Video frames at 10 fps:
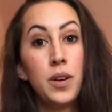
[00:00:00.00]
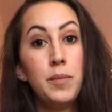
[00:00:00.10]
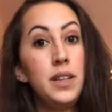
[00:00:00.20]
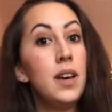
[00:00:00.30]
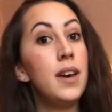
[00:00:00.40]
to
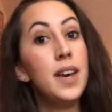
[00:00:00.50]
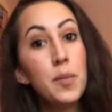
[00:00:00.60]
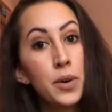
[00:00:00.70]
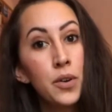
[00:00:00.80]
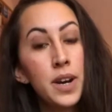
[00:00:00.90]
be a
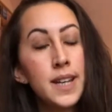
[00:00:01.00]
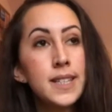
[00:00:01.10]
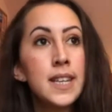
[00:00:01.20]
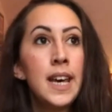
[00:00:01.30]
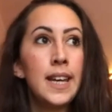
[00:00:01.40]

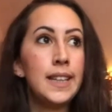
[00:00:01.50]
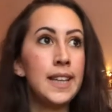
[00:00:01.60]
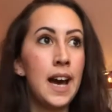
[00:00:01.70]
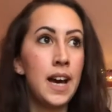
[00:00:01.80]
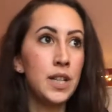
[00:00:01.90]
hypocrite that
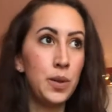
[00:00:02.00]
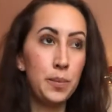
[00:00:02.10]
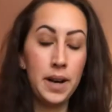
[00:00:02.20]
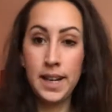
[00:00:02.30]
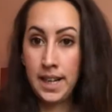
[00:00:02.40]
I don't
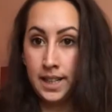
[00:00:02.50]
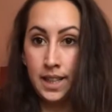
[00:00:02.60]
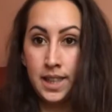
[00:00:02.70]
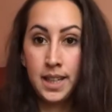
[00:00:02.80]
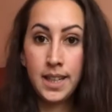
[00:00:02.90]
buy
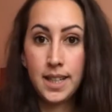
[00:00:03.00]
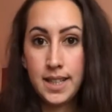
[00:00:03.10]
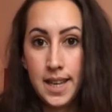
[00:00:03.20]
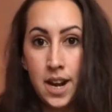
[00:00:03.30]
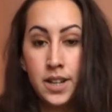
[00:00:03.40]
anything
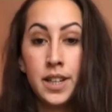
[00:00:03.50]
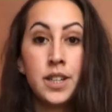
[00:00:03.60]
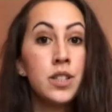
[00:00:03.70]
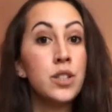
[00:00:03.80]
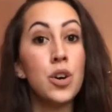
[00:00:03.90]
there. That
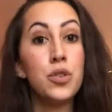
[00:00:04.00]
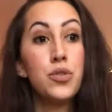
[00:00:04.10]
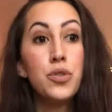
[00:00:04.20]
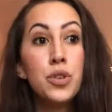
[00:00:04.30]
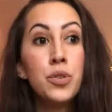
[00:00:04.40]
is not
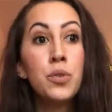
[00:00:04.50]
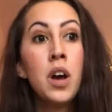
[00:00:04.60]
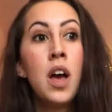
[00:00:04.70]
true.